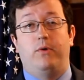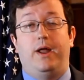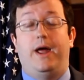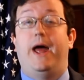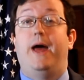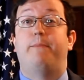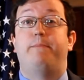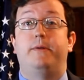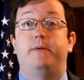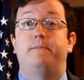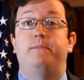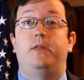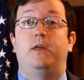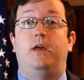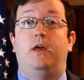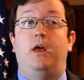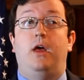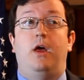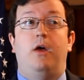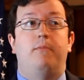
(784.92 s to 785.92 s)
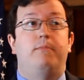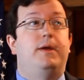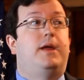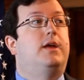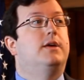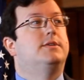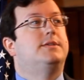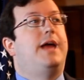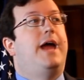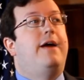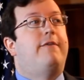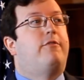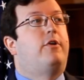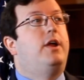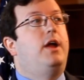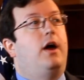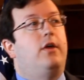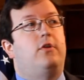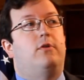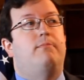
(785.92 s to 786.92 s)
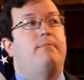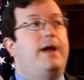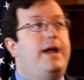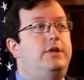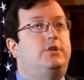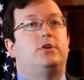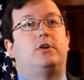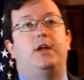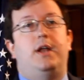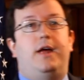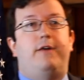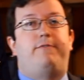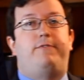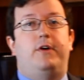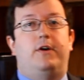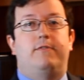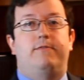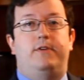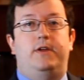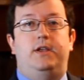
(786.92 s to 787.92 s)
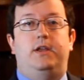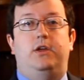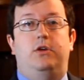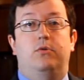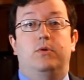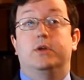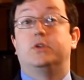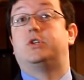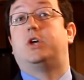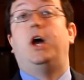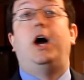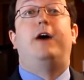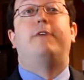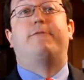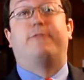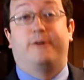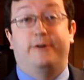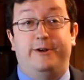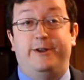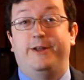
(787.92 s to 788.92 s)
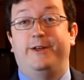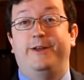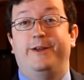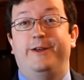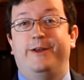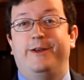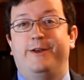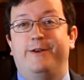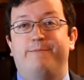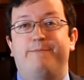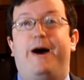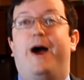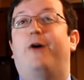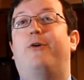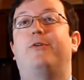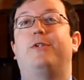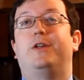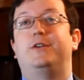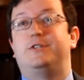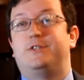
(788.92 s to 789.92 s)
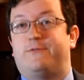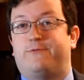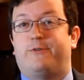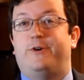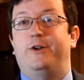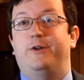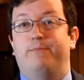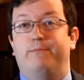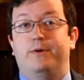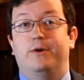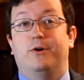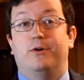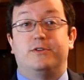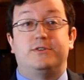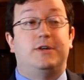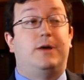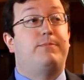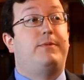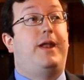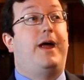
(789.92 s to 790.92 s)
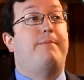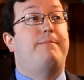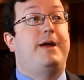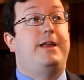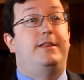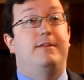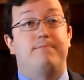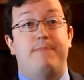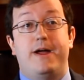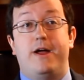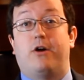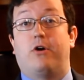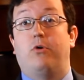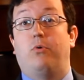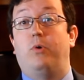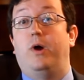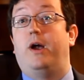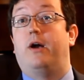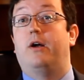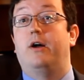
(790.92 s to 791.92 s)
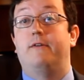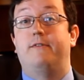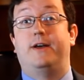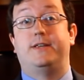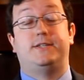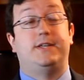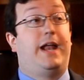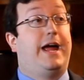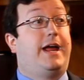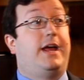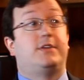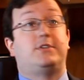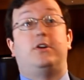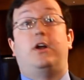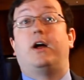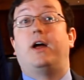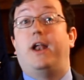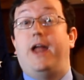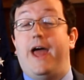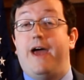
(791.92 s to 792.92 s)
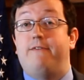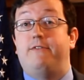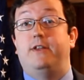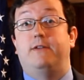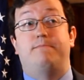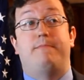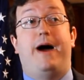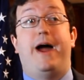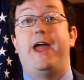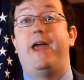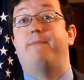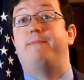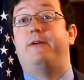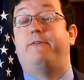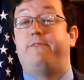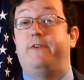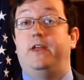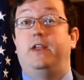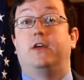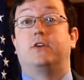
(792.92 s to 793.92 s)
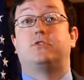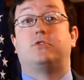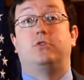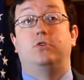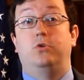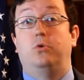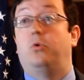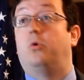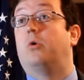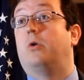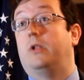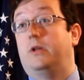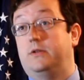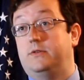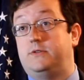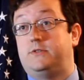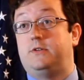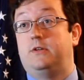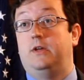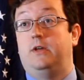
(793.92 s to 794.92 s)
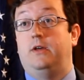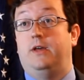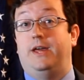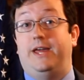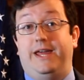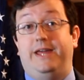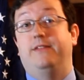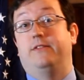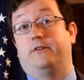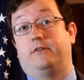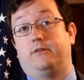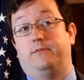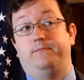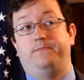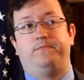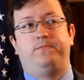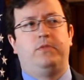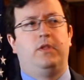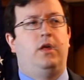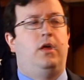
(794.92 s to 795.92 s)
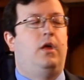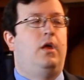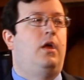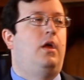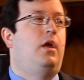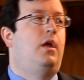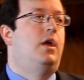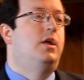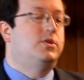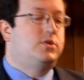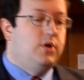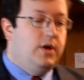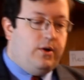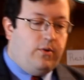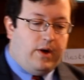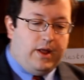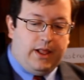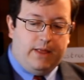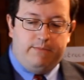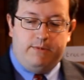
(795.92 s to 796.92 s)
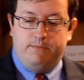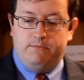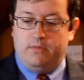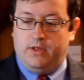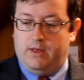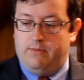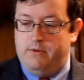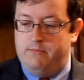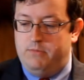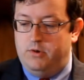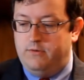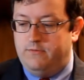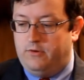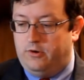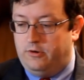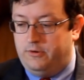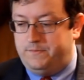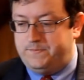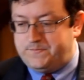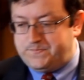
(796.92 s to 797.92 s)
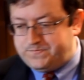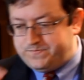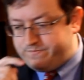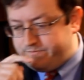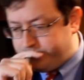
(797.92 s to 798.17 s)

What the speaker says: would happen, because every other major NFL venue is covered by a religious freedom bill, something I made the mayor aware of. I said, I guess they're not going to have it in Miami, Phoenix, or New Orleans either. So anyway, let me move on